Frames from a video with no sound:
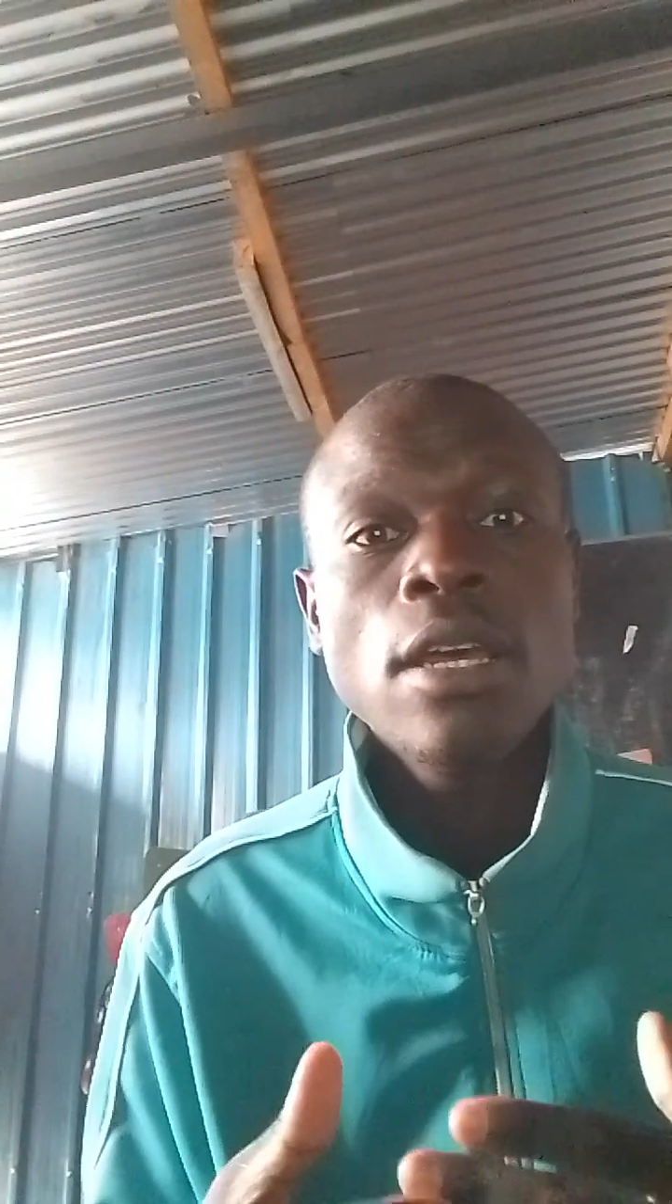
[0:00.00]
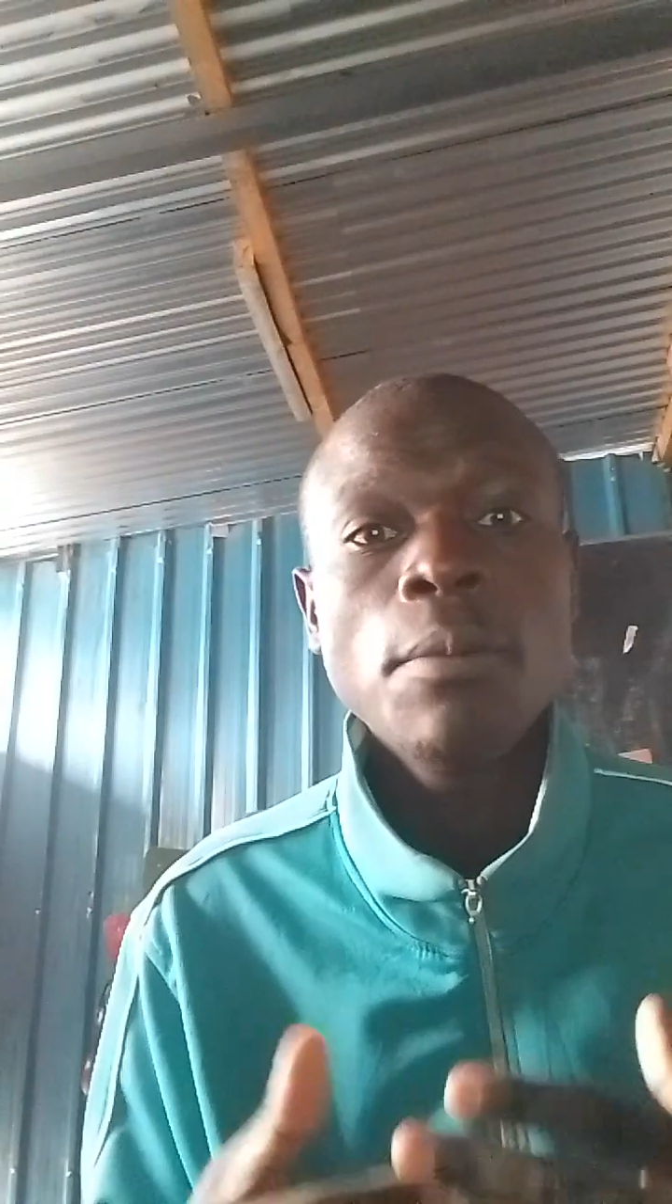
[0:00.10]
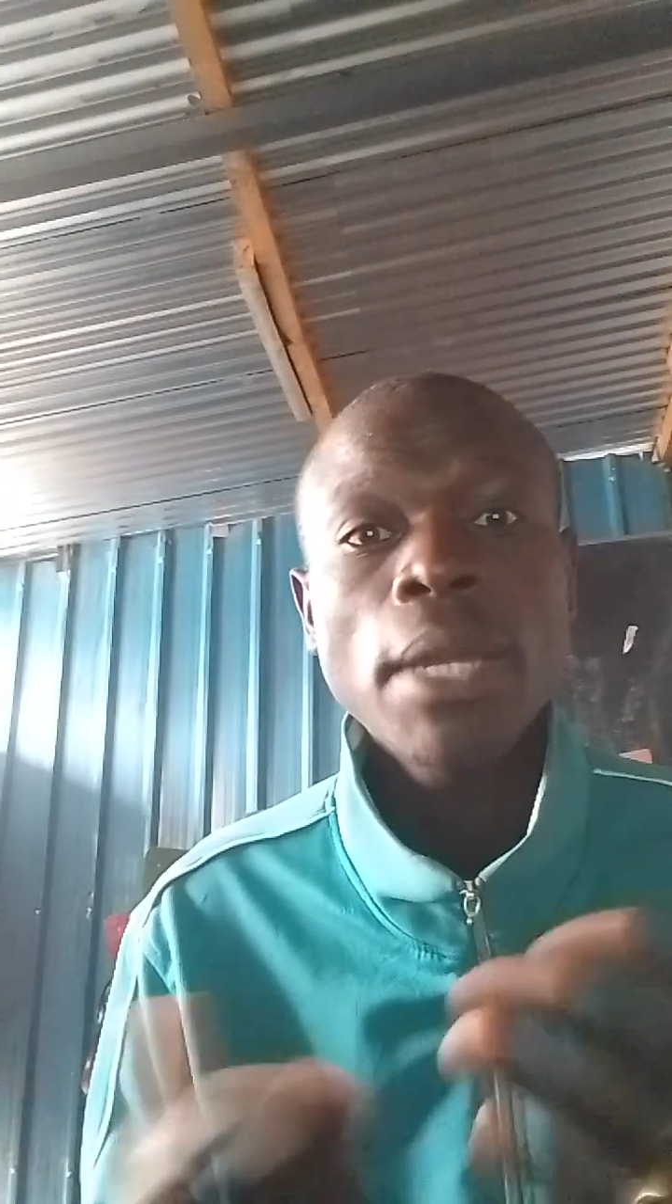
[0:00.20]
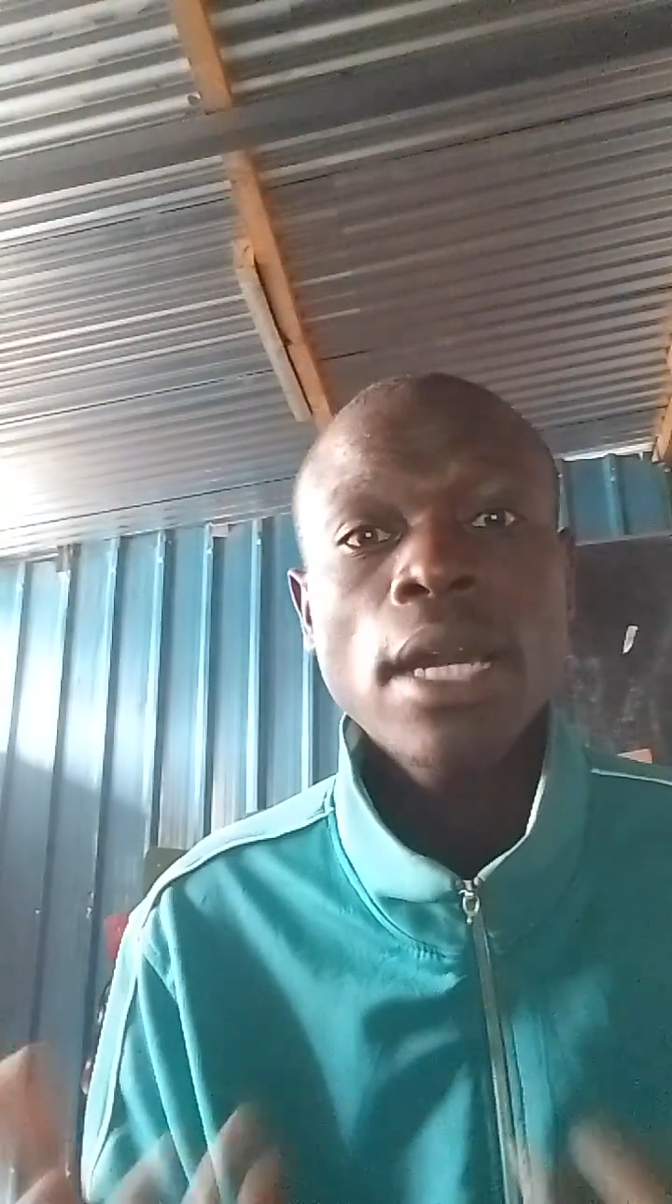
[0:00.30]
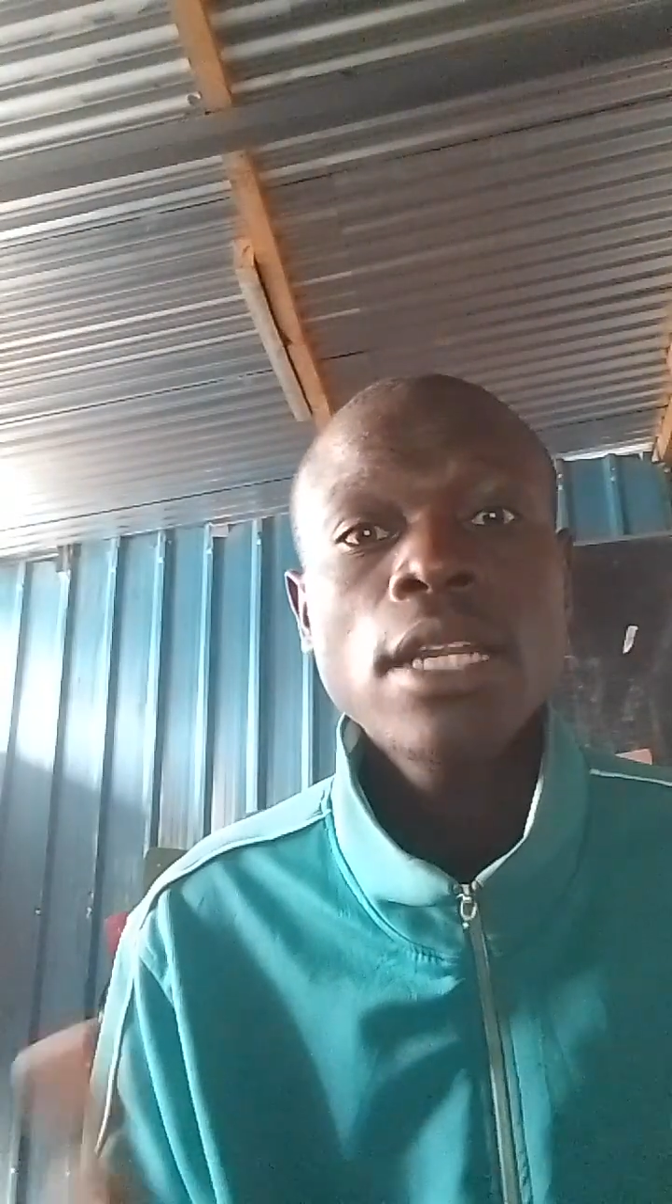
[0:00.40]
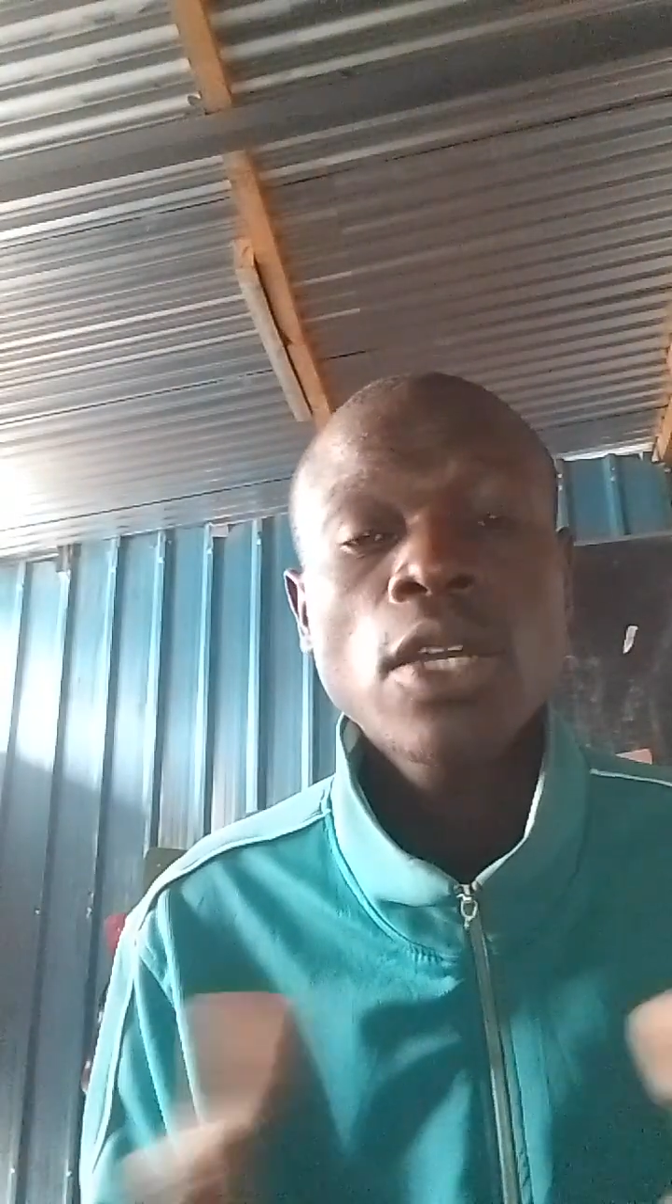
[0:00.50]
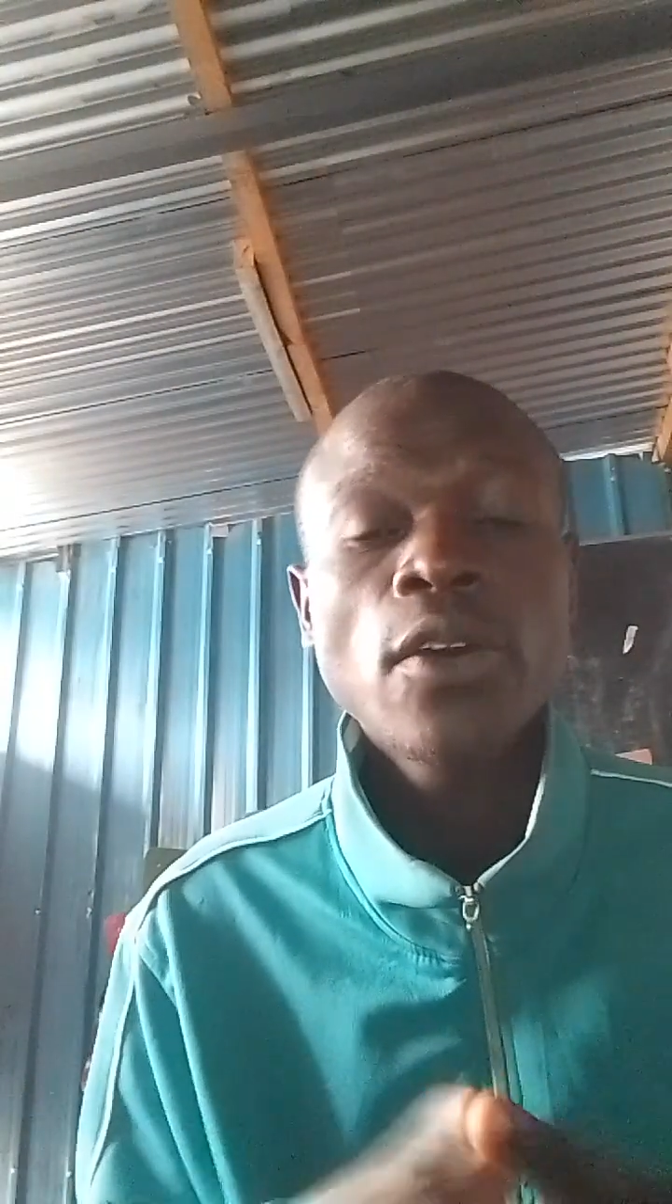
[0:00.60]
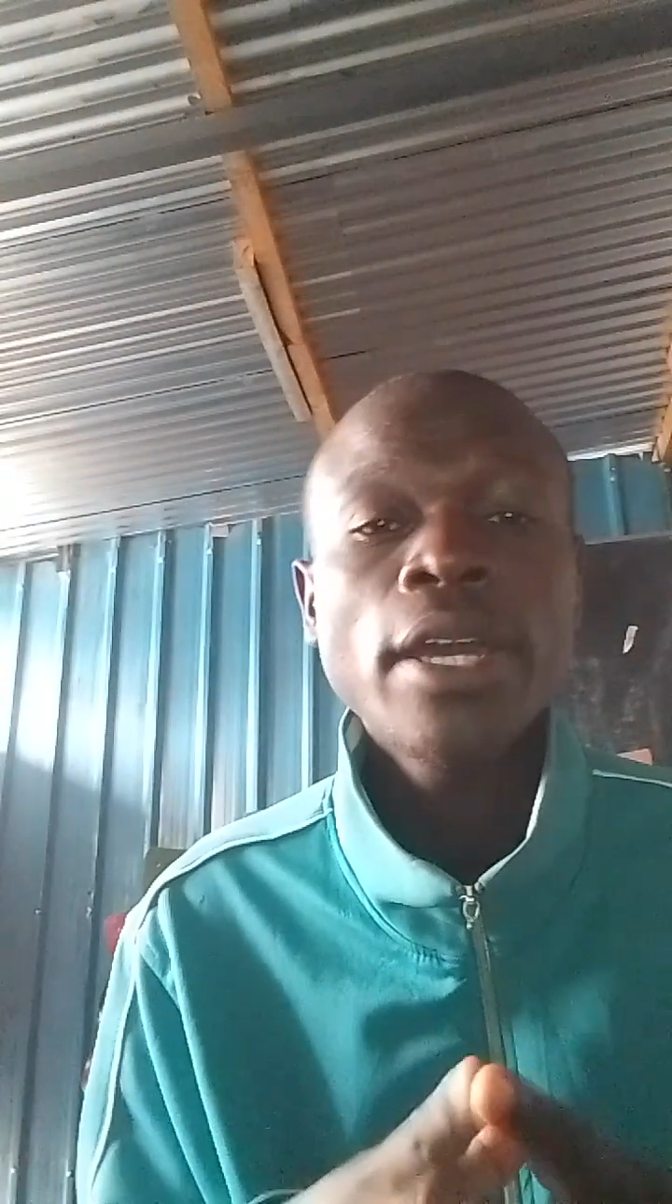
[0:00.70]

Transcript: mechanical